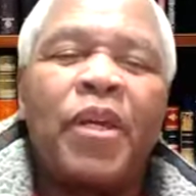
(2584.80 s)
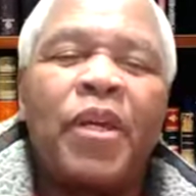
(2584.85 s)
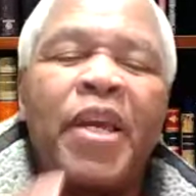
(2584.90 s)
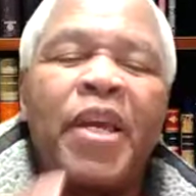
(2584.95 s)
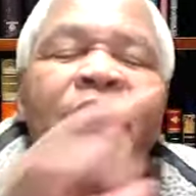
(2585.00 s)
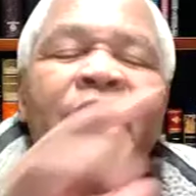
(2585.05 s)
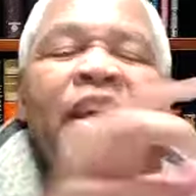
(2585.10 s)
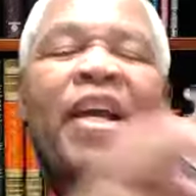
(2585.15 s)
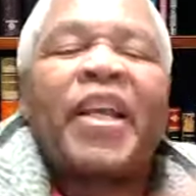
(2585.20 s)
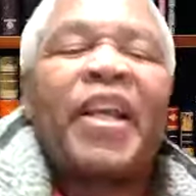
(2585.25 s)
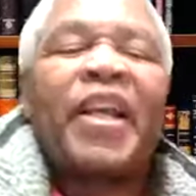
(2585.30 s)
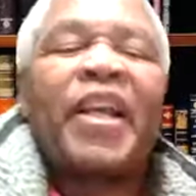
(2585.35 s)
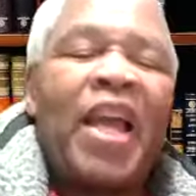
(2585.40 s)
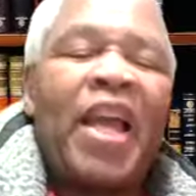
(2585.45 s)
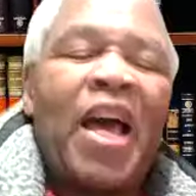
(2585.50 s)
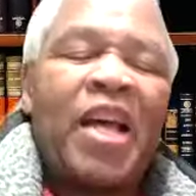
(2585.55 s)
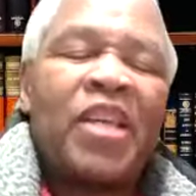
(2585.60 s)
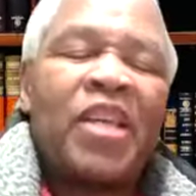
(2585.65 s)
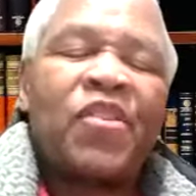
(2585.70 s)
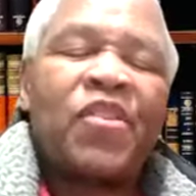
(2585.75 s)
in a
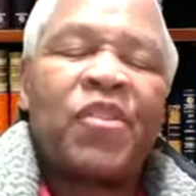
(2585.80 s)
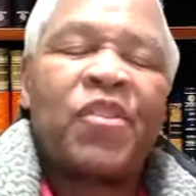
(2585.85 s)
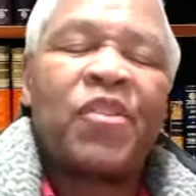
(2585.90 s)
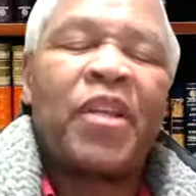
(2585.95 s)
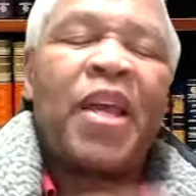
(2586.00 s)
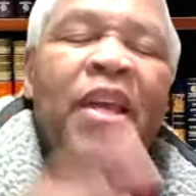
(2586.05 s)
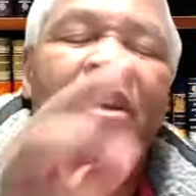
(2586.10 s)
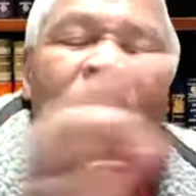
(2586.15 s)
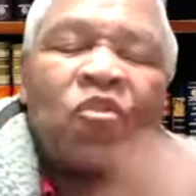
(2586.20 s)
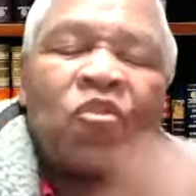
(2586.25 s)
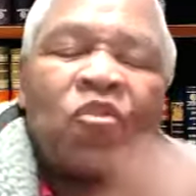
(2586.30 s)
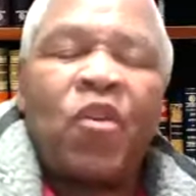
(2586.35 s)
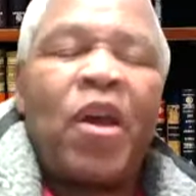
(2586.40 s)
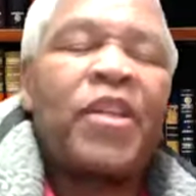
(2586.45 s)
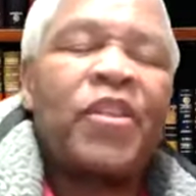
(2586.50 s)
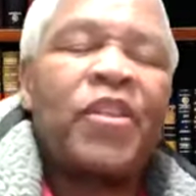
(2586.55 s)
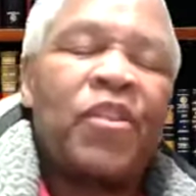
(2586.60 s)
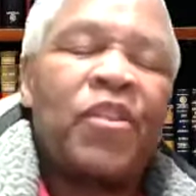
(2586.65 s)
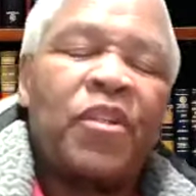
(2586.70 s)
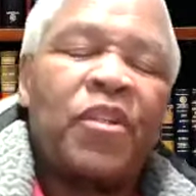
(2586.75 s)
class, like
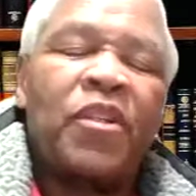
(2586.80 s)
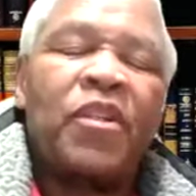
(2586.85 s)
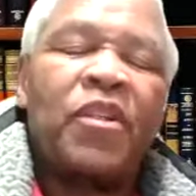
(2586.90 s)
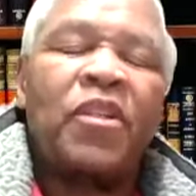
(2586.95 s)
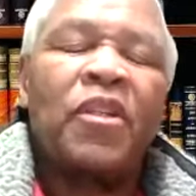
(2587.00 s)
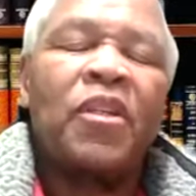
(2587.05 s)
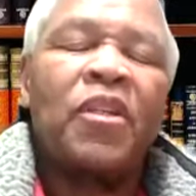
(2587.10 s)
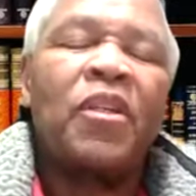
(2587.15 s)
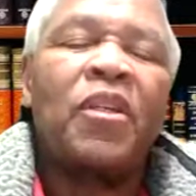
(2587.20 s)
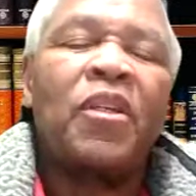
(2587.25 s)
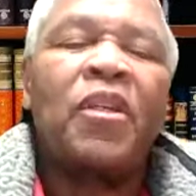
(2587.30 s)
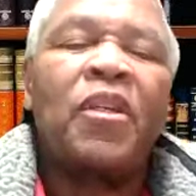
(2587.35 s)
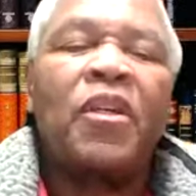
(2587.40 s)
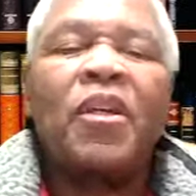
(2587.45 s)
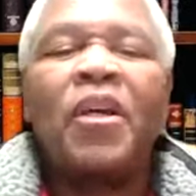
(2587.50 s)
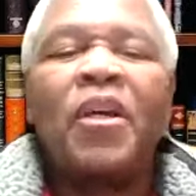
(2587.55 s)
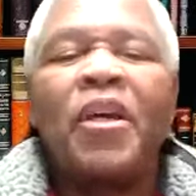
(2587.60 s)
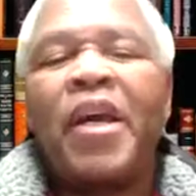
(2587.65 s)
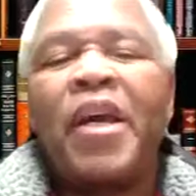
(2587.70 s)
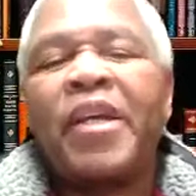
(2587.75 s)
Christ
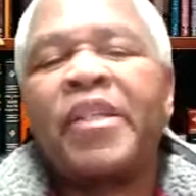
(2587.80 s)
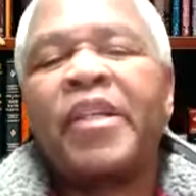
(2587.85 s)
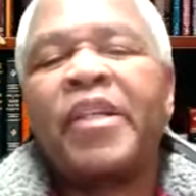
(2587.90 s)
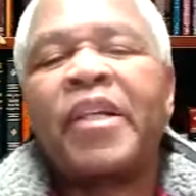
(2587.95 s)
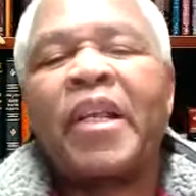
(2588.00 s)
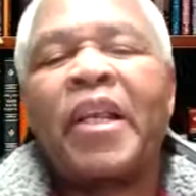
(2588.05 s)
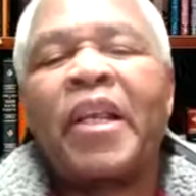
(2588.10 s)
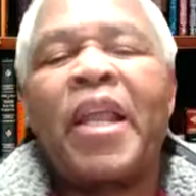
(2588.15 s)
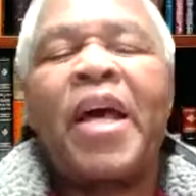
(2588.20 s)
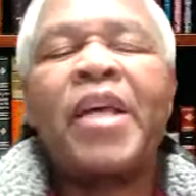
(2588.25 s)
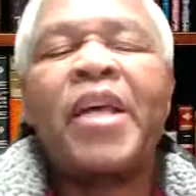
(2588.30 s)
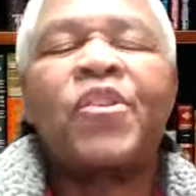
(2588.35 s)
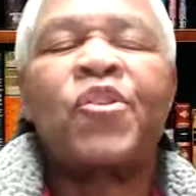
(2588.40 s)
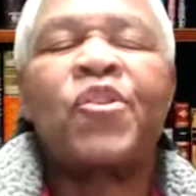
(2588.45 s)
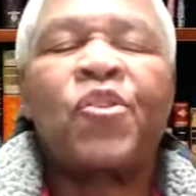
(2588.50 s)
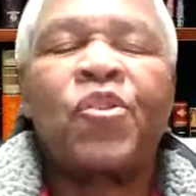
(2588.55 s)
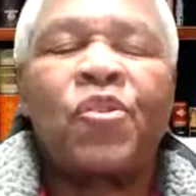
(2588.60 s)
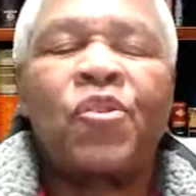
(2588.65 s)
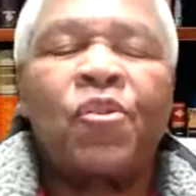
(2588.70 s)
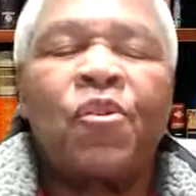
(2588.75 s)
had a
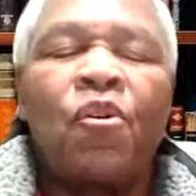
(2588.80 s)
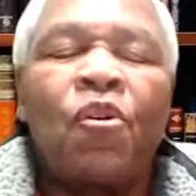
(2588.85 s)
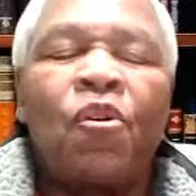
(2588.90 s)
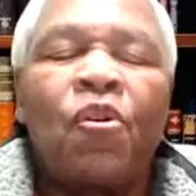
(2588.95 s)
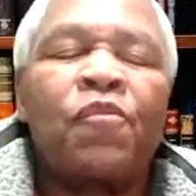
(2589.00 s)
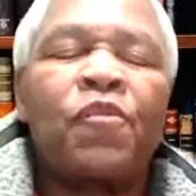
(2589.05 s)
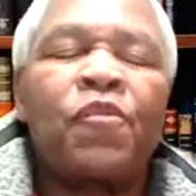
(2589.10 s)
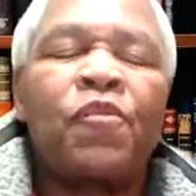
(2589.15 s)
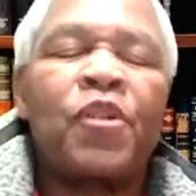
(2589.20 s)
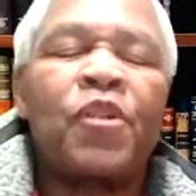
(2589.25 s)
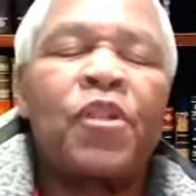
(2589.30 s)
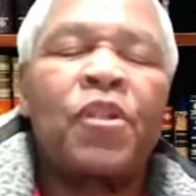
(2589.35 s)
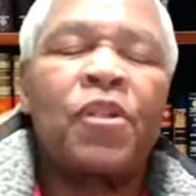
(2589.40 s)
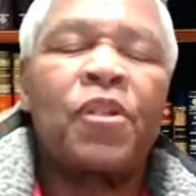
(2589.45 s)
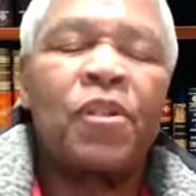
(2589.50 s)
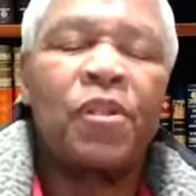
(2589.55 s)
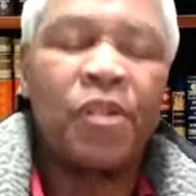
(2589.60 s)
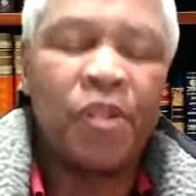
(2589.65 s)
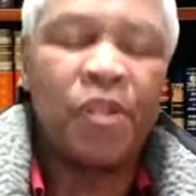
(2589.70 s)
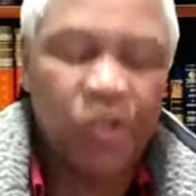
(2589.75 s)
class of
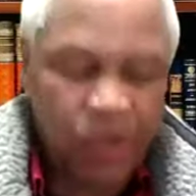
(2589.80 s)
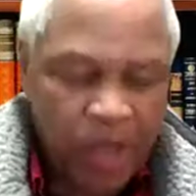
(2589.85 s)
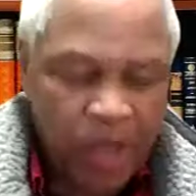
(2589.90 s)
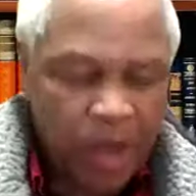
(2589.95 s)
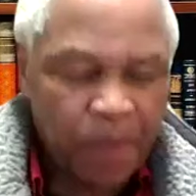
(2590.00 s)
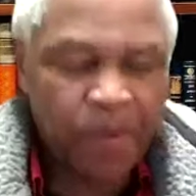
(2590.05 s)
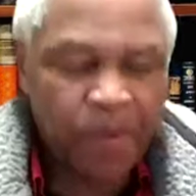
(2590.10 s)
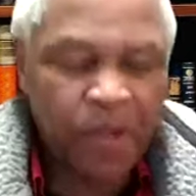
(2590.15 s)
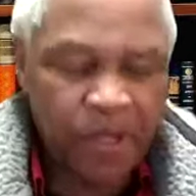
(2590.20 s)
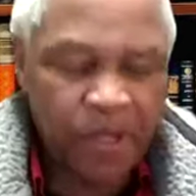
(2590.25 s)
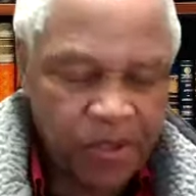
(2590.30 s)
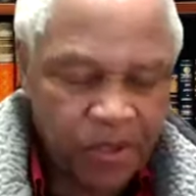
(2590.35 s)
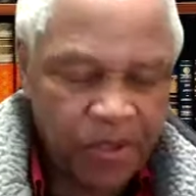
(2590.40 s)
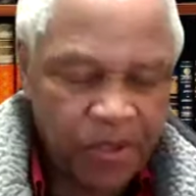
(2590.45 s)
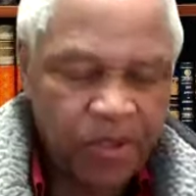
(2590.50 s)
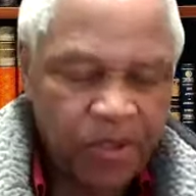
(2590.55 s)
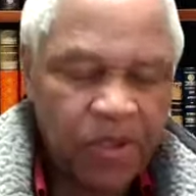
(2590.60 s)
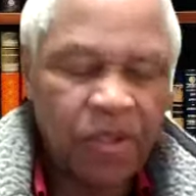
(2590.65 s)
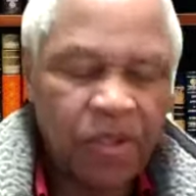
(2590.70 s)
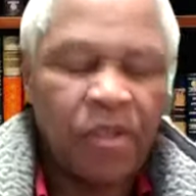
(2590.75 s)

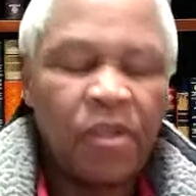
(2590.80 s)
disciples.